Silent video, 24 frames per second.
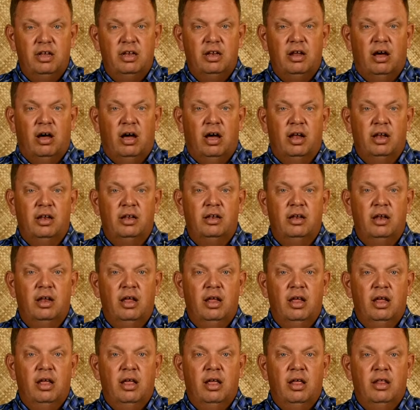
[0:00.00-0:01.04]
on
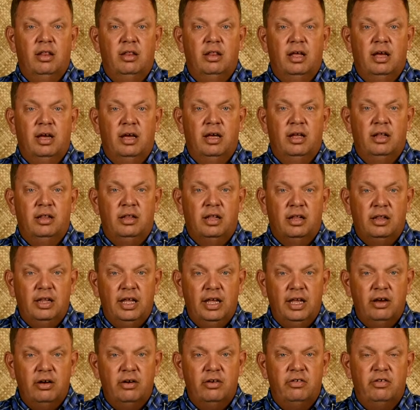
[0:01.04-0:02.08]
the
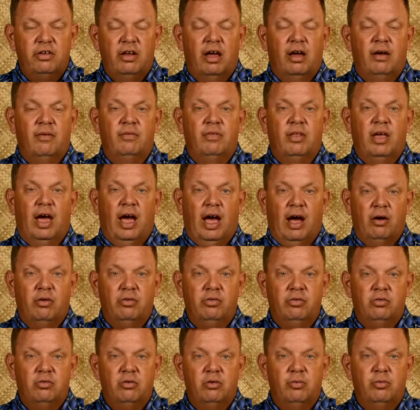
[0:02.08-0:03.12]
leaders of the house
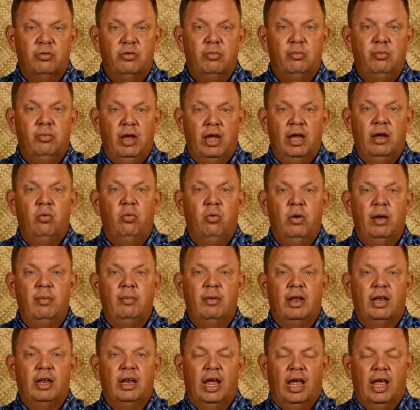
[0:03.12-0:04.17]
groups being women.